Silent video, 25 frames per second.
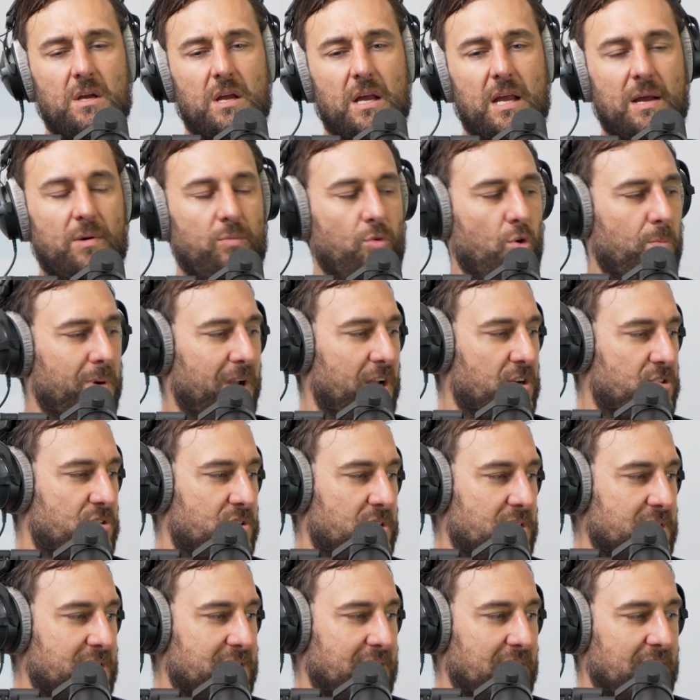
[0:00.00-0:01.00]
it will be
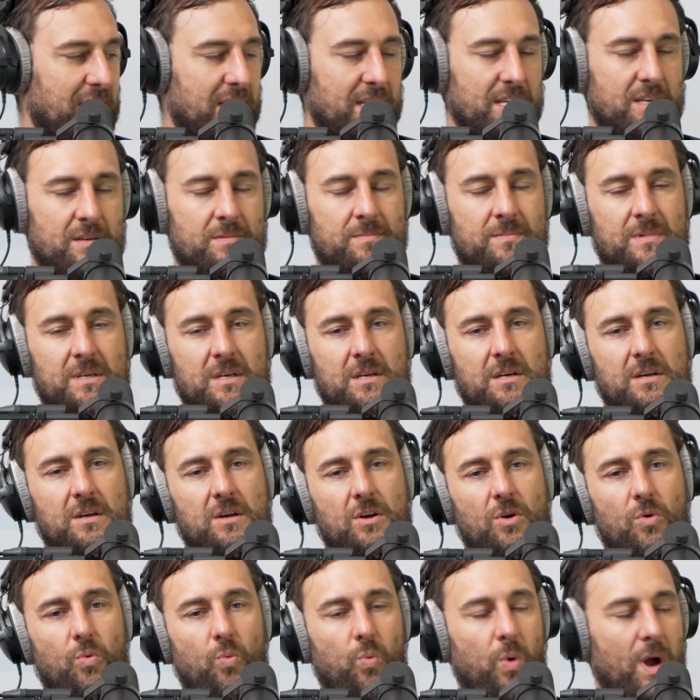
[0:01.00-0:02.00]
interesting to see
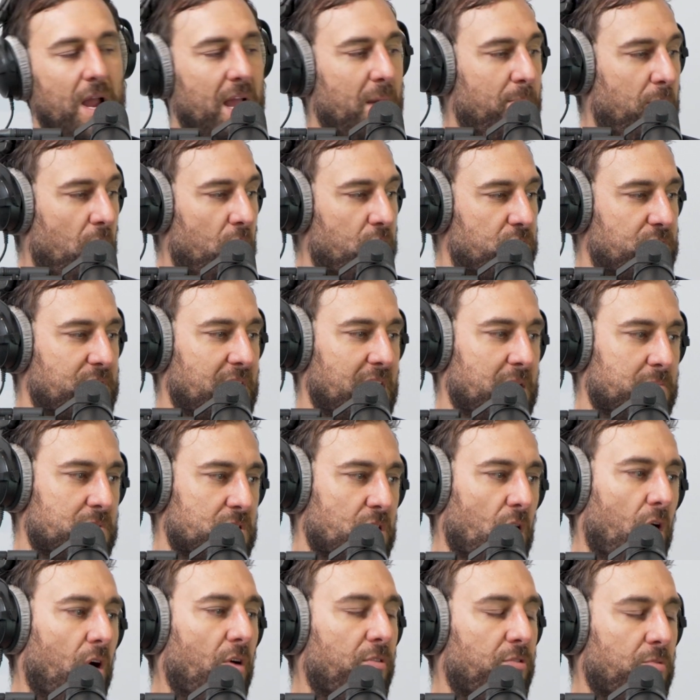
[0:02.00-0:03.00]
where both teams
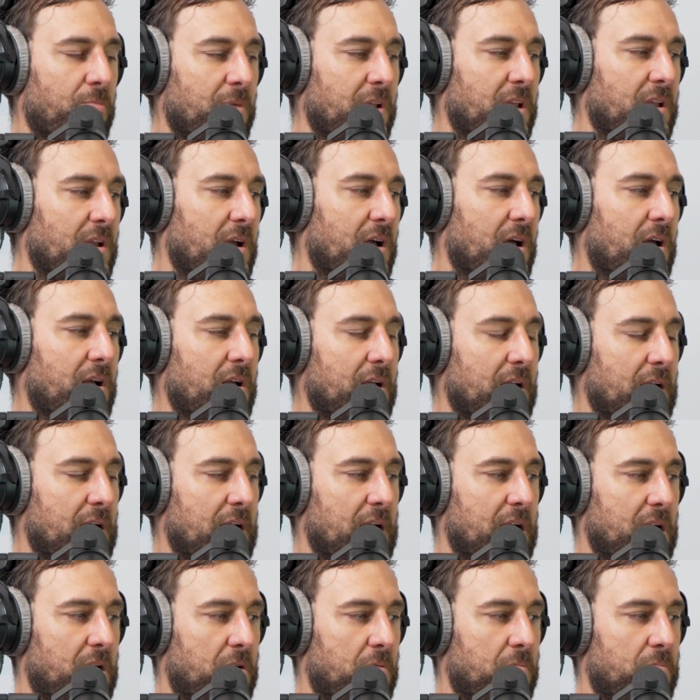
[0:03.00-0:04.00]
go from here.
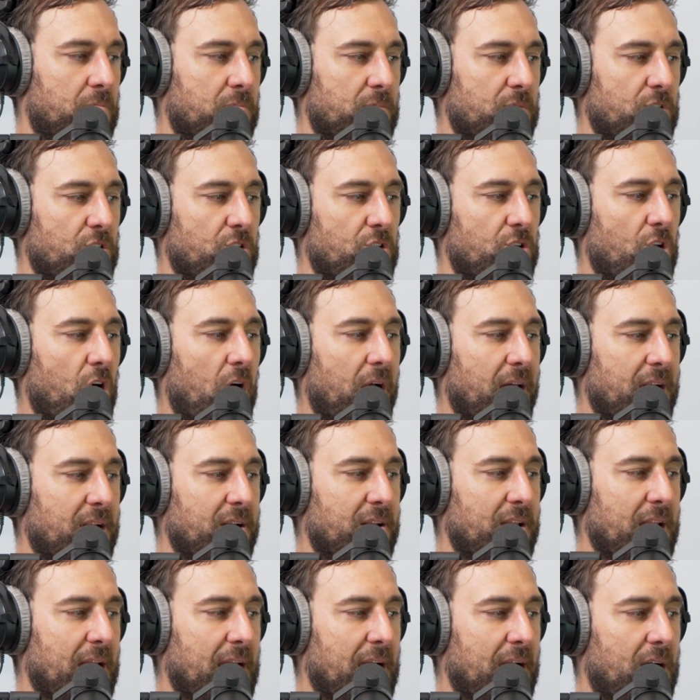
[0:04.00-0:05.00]

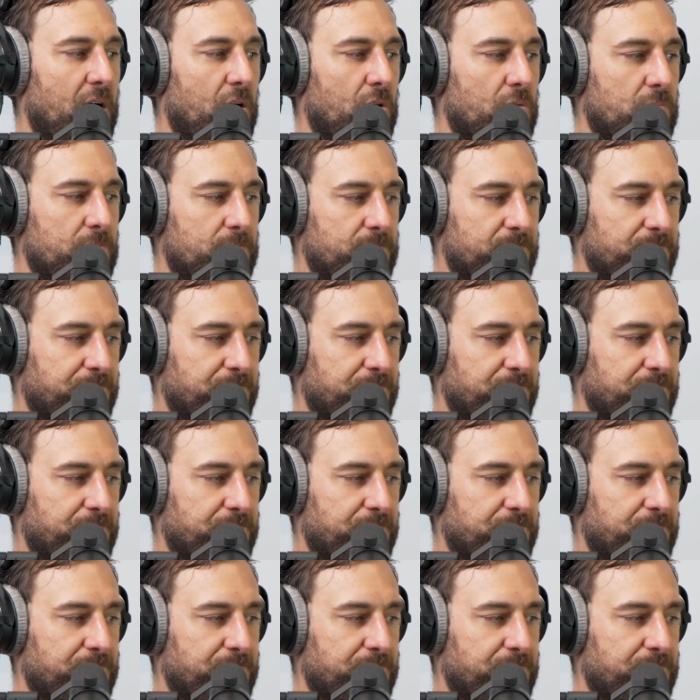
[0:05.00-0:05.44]
United now,